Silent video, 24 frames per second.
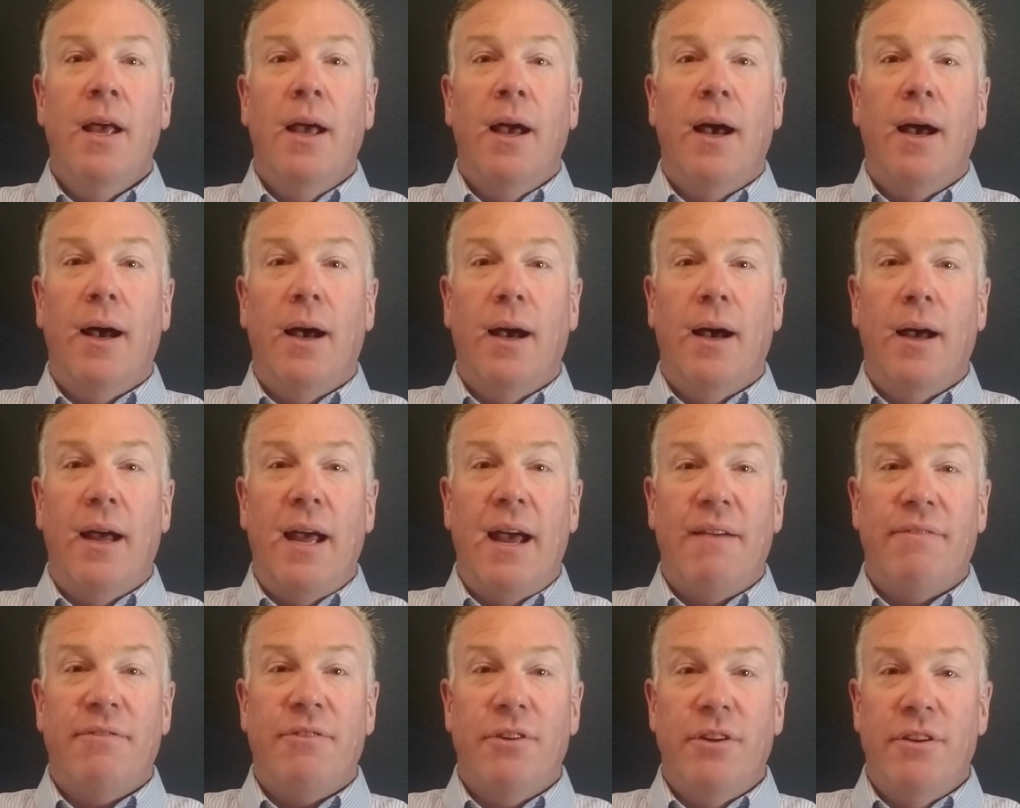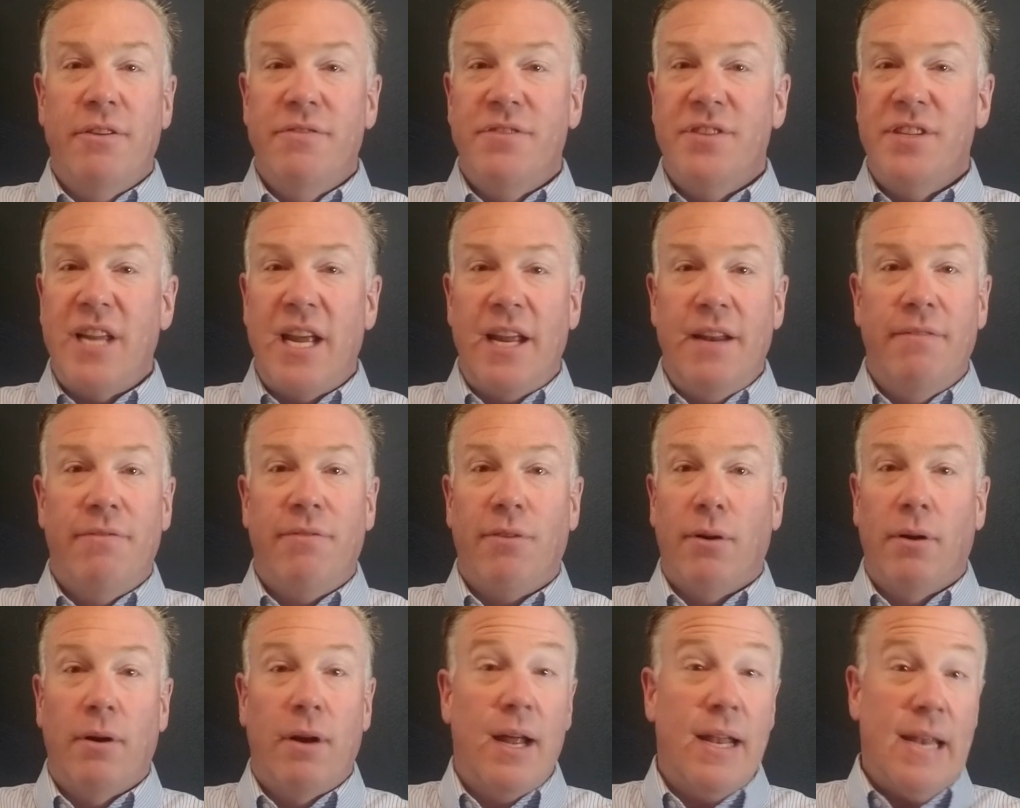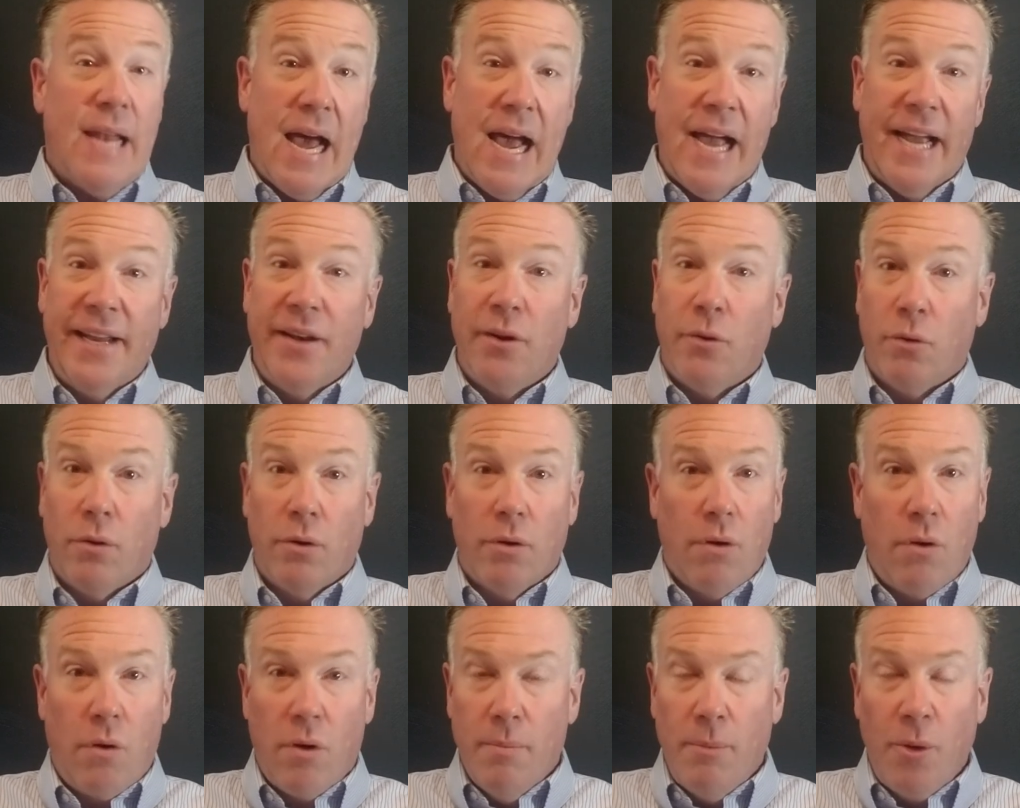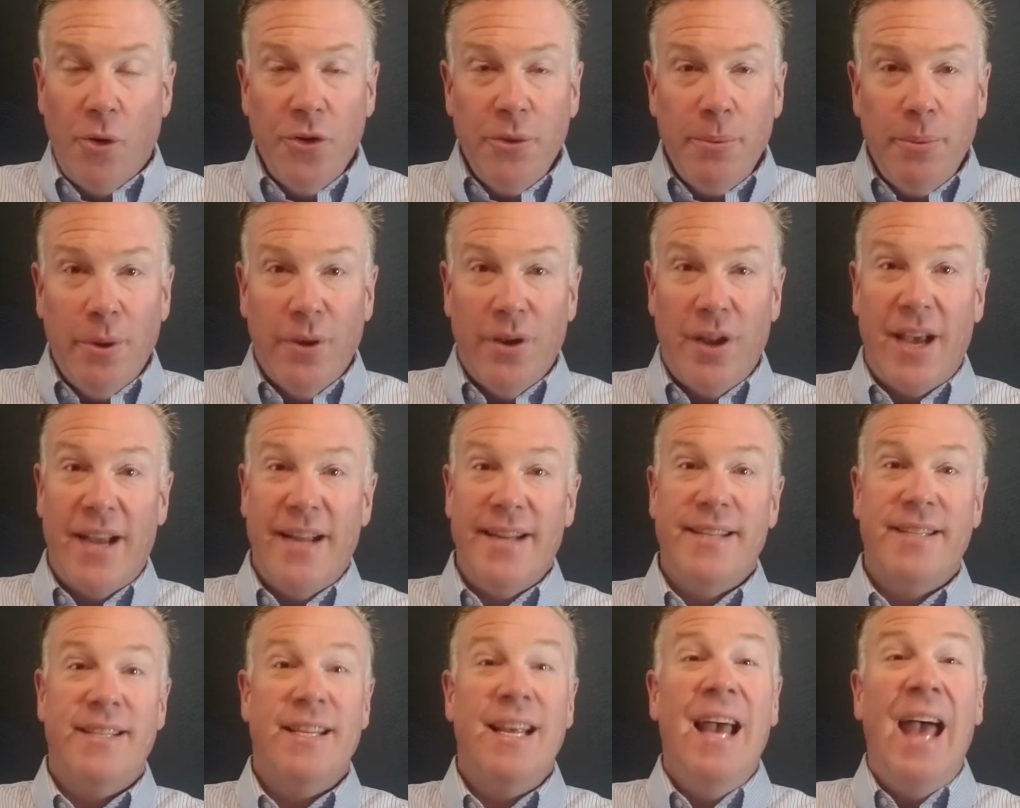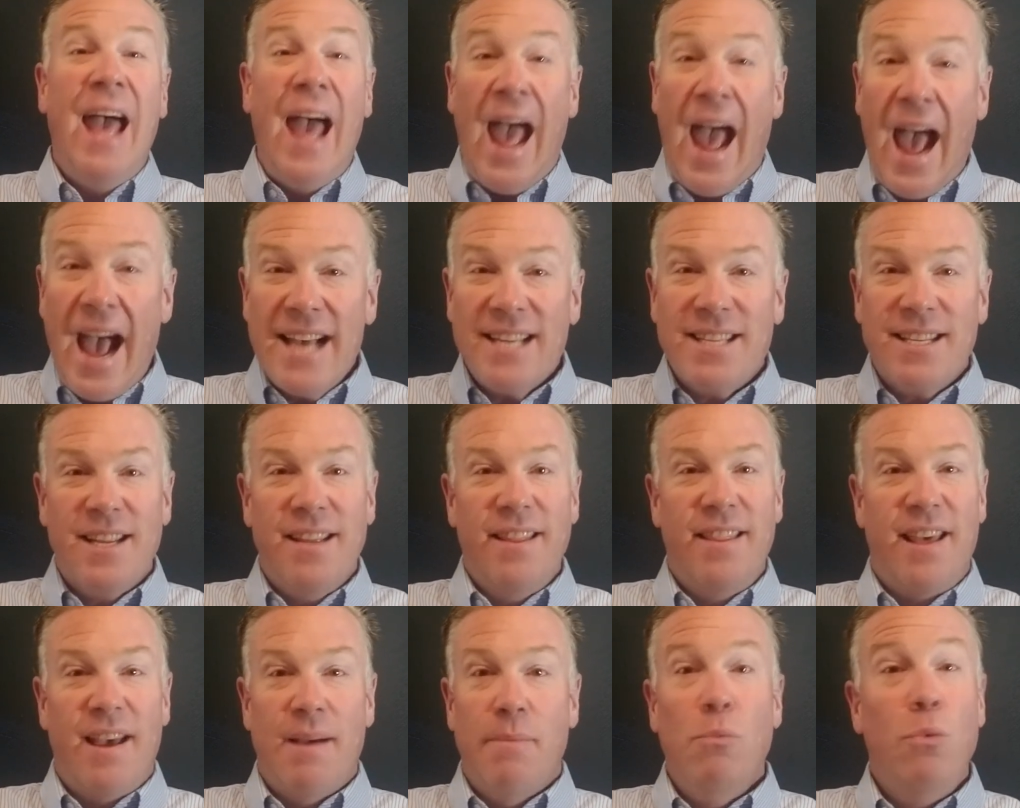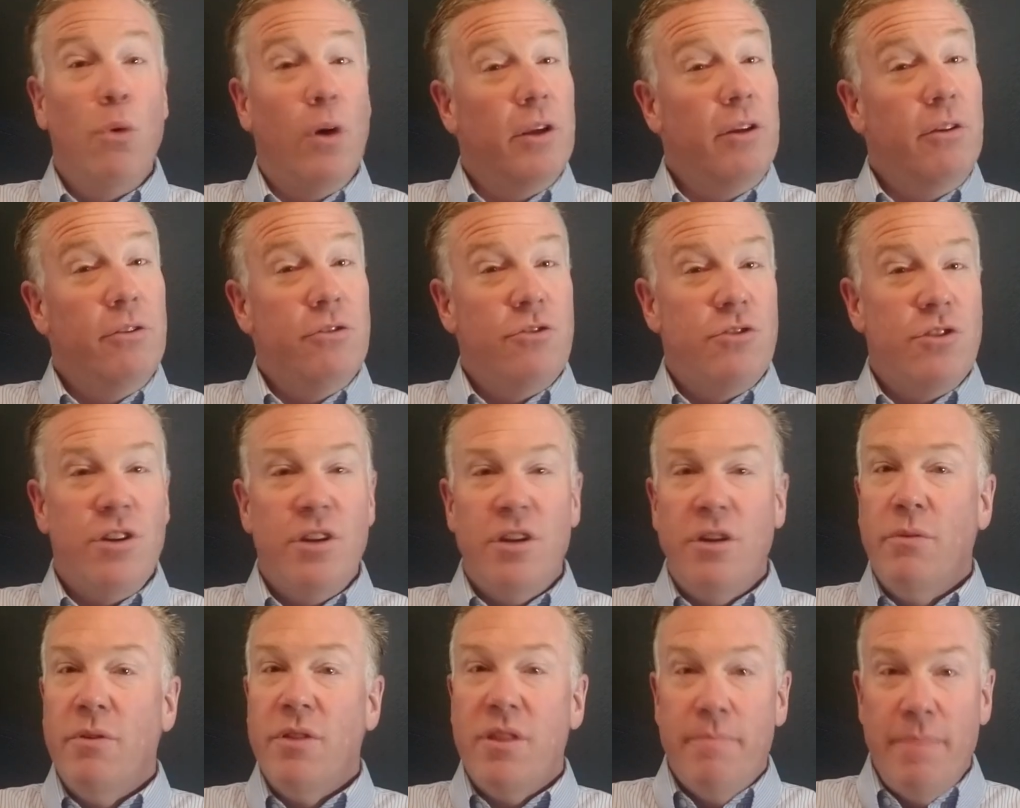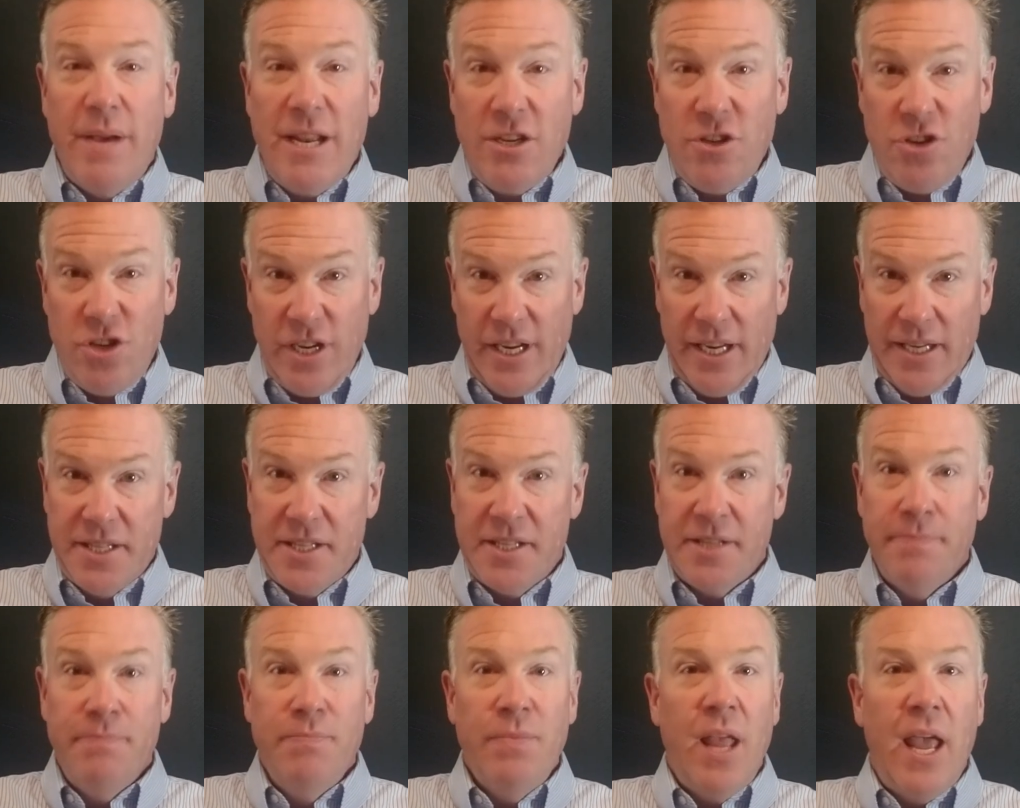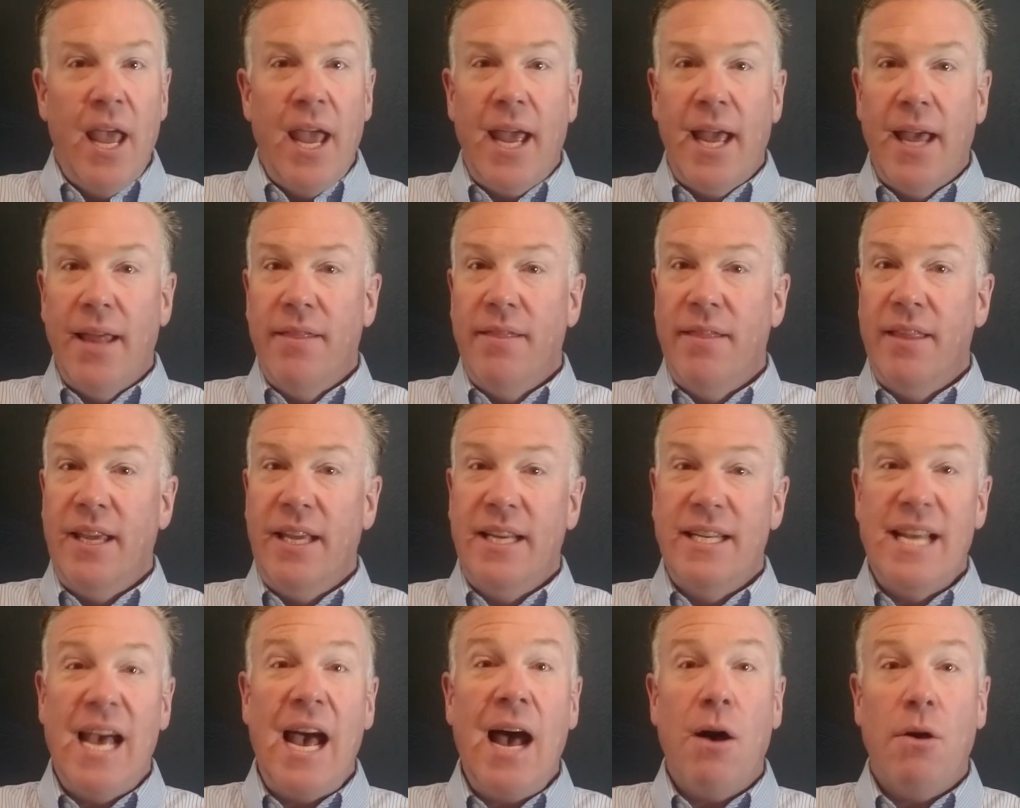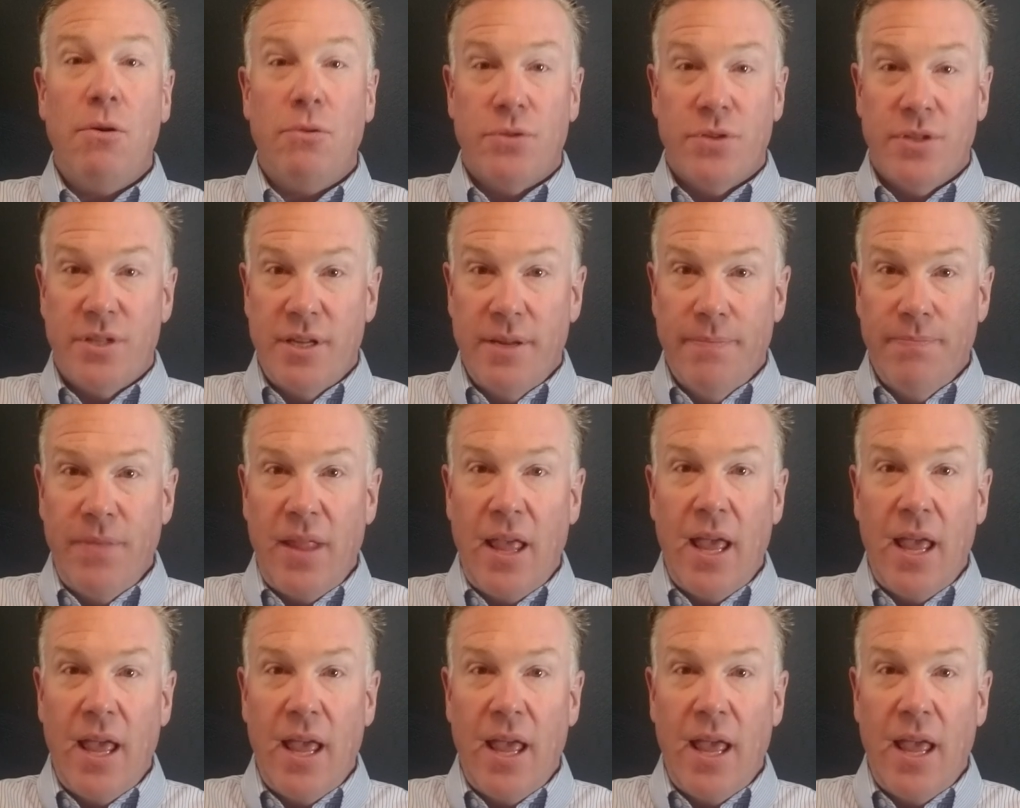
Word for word: uh, after you've stayed for a night or, or multiple nights, ask them what you should do with the bed sheets and the towels.